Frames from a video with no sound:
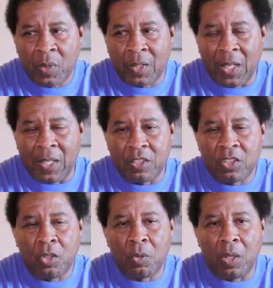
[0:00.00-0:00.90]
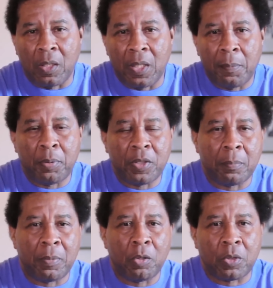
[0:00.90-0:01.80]
And so uh, they put the
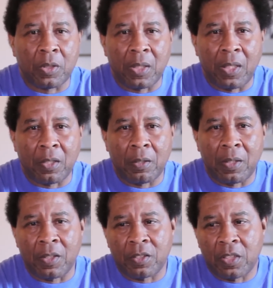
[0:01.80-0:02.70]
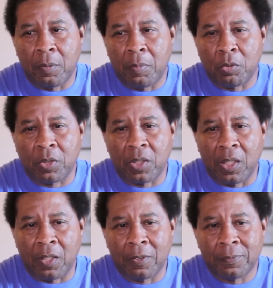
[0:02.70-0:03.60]
boat together, uh, the sailboat
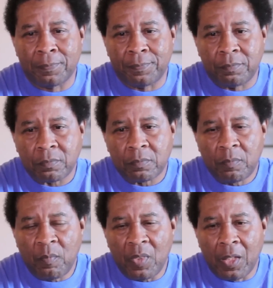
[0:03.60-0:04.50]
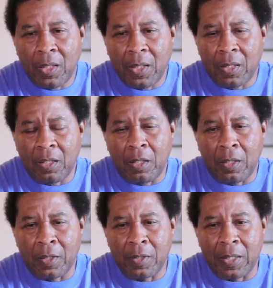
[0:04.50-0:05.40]
together, and uh,
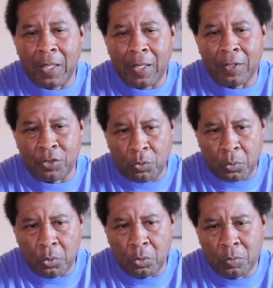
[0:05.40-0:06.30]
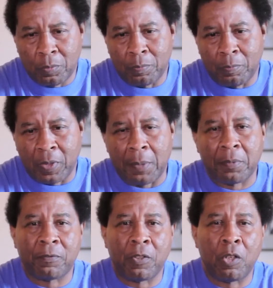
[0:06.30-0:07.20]
he hired a crew.
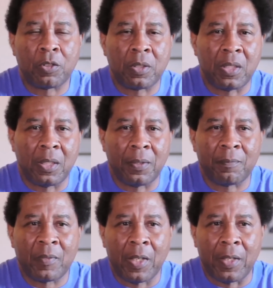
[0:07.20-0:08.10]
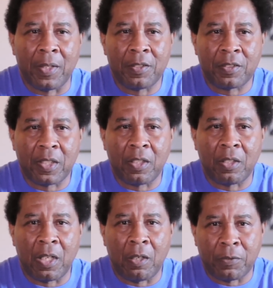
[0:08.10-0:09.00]
Captain Foster did, and they sailed
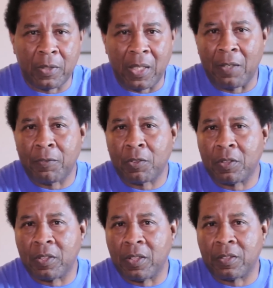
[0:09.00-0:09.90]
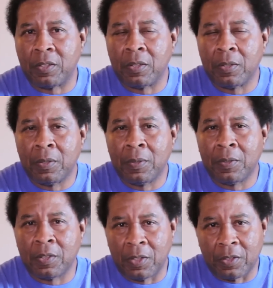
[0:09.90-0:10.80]
off to Africa to get the
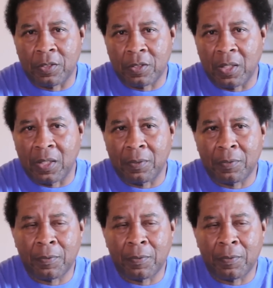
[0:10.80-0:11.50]
to get the slaves.